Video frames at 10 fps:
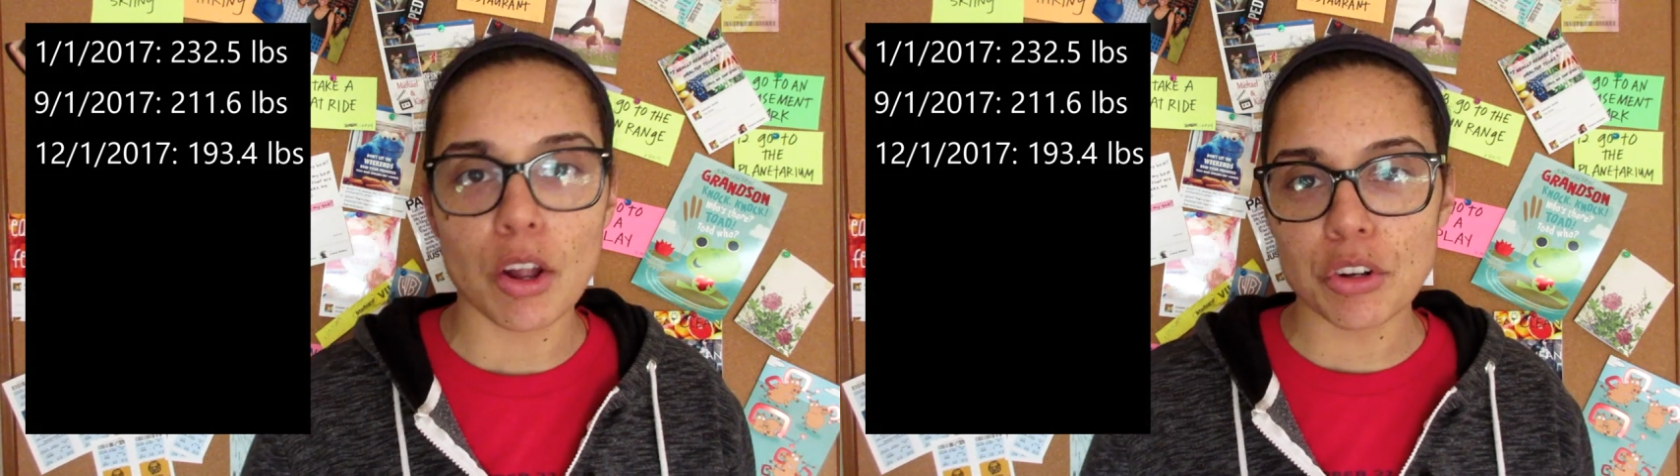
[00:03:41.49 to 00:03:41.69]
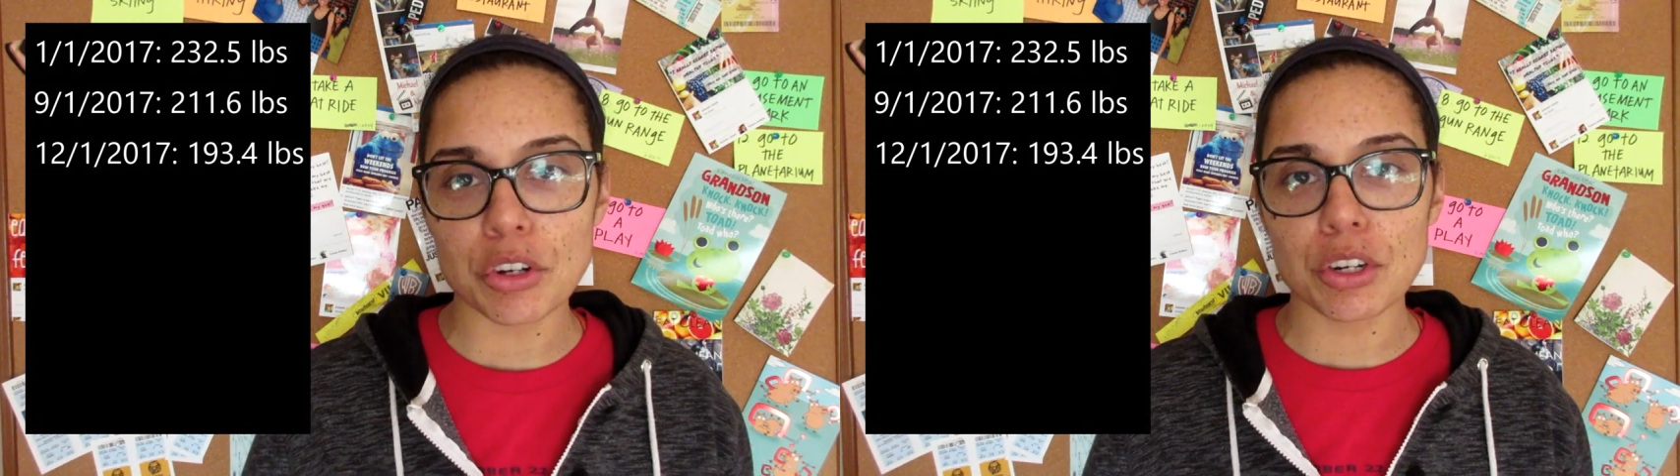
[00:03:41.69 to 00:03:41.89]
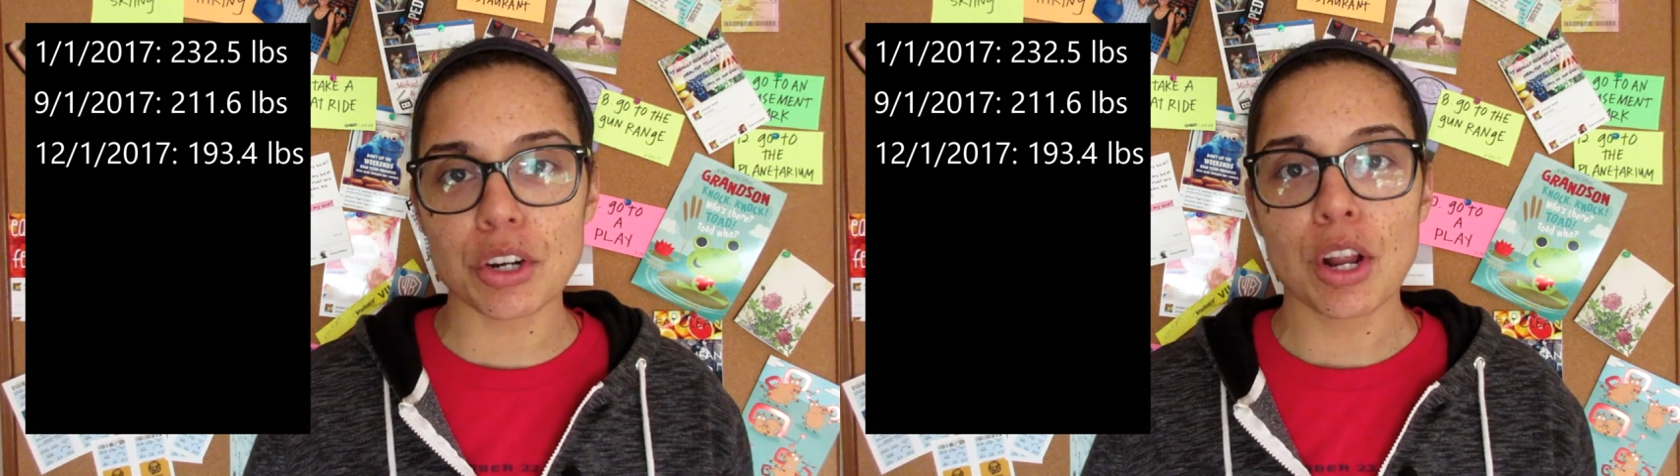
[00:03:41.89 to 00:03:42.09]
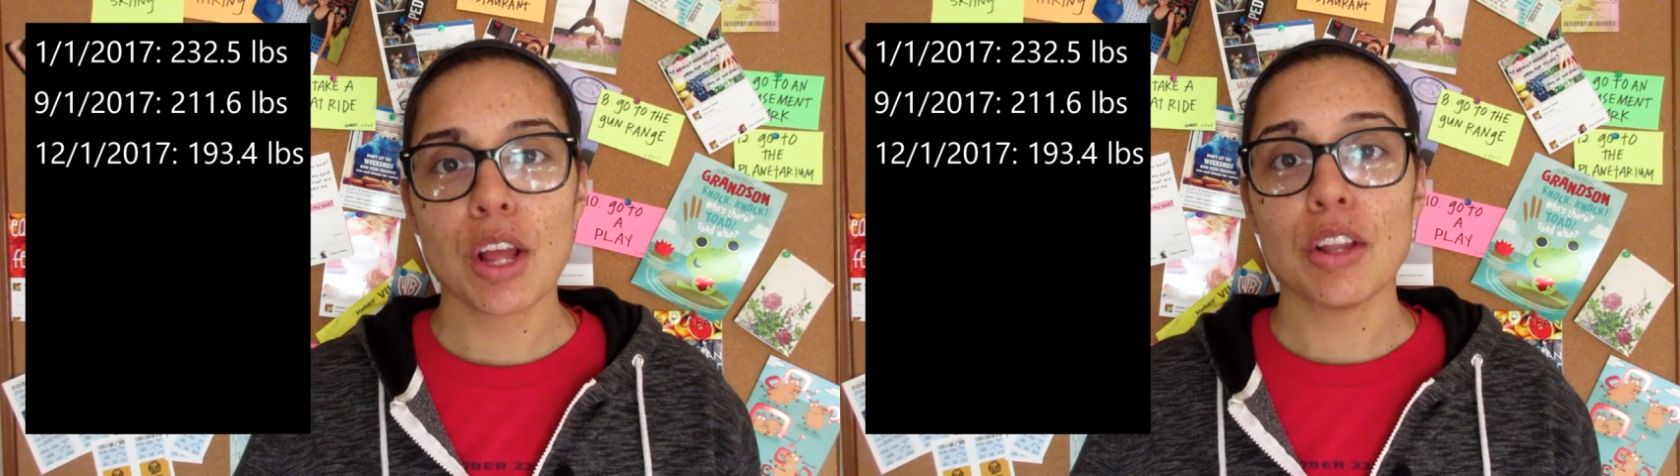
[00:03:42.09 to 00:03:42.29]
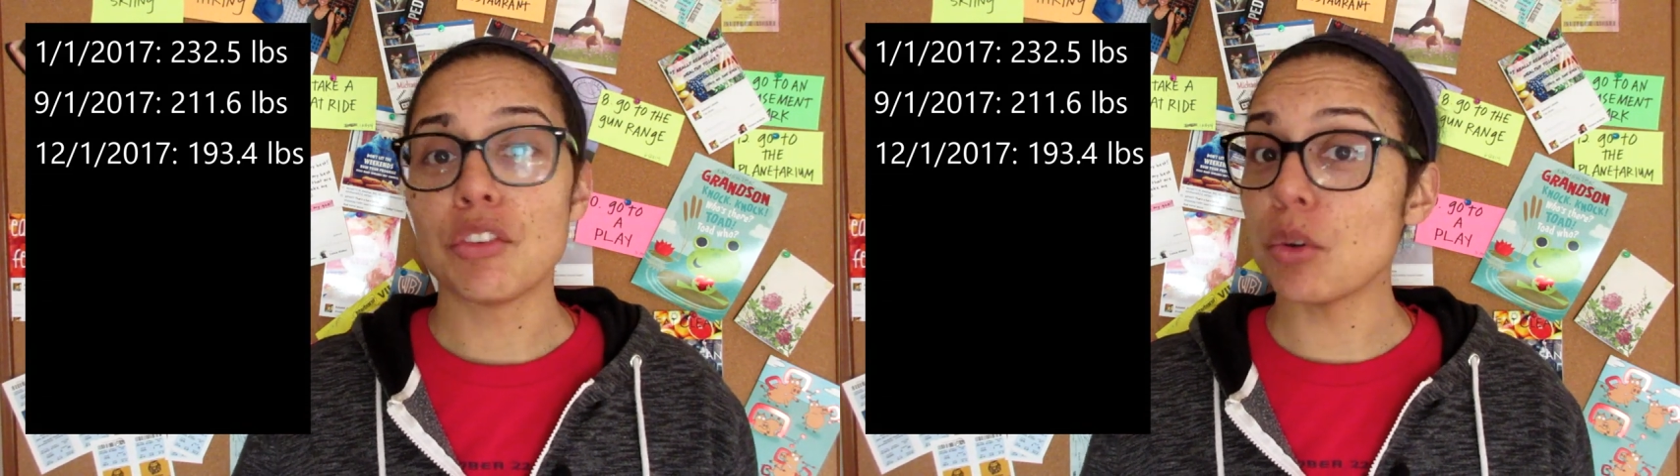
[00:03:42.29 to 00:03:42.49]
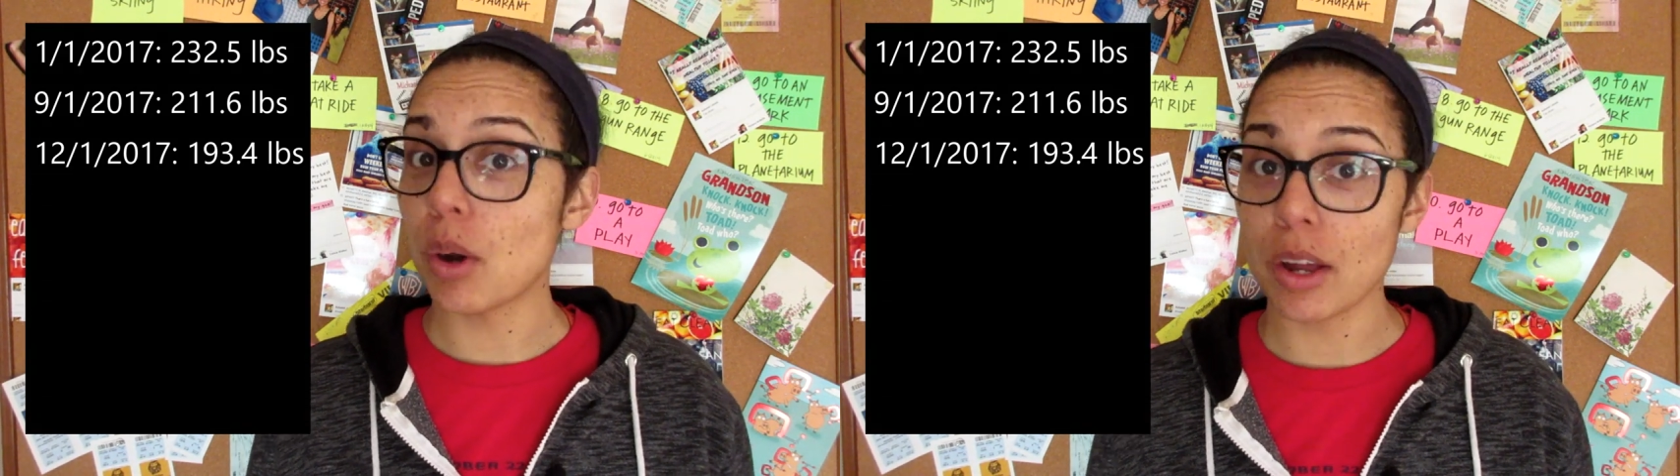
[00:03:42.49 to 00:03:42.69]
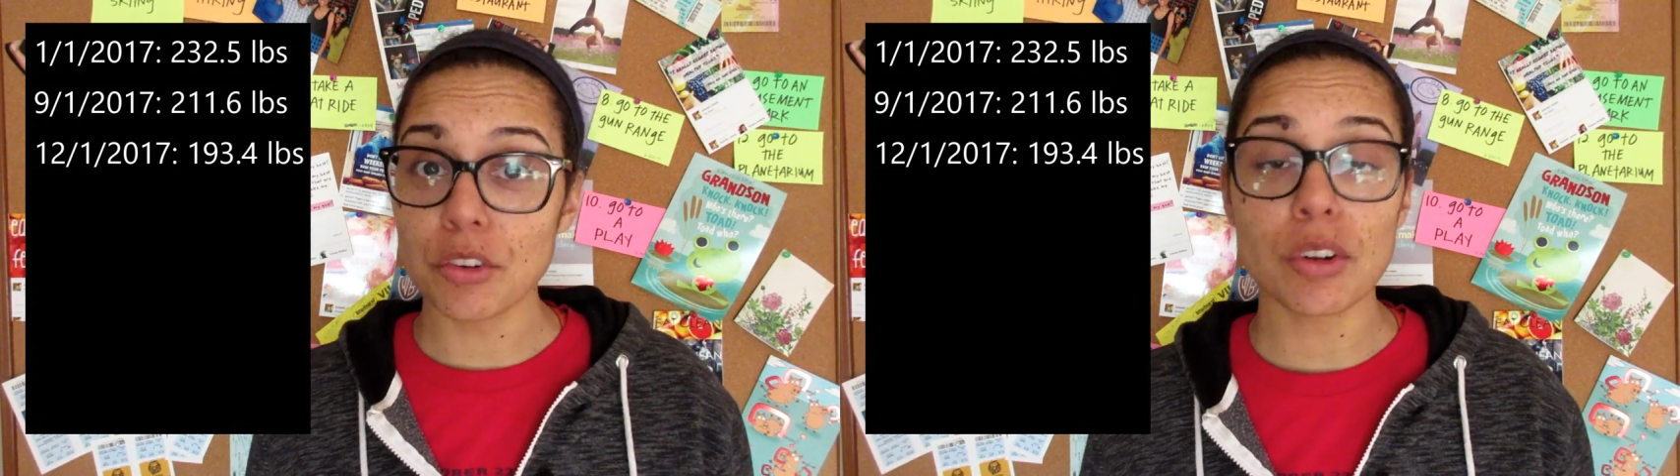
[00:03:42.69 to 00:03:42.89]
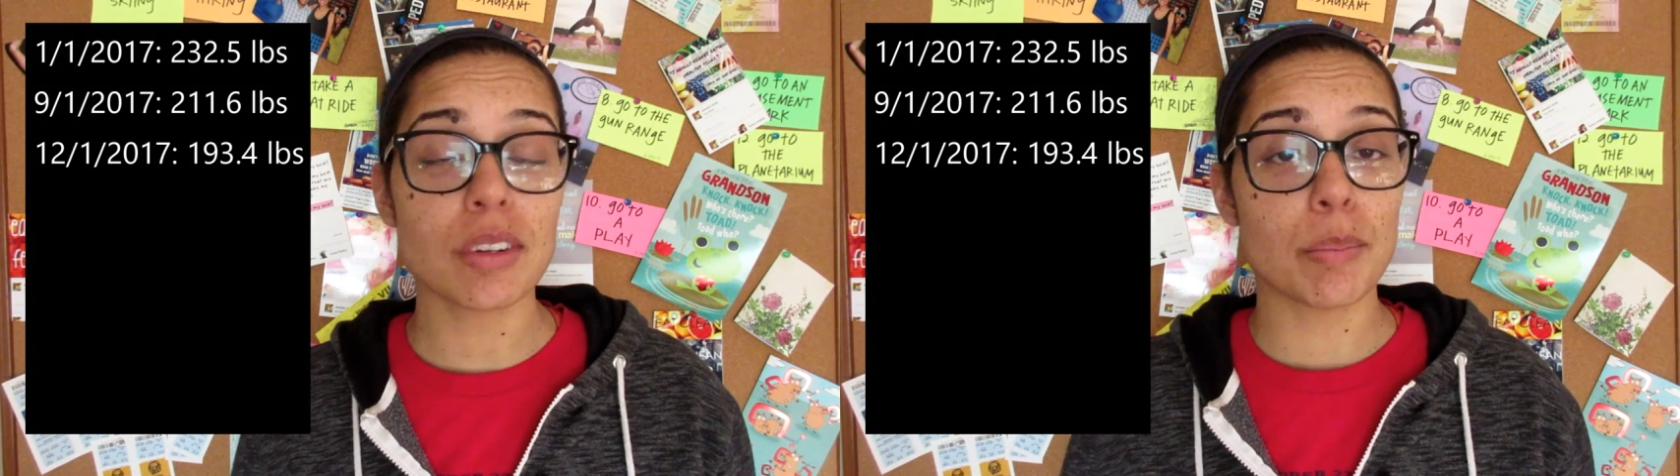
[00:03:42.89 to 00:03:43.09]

under 200,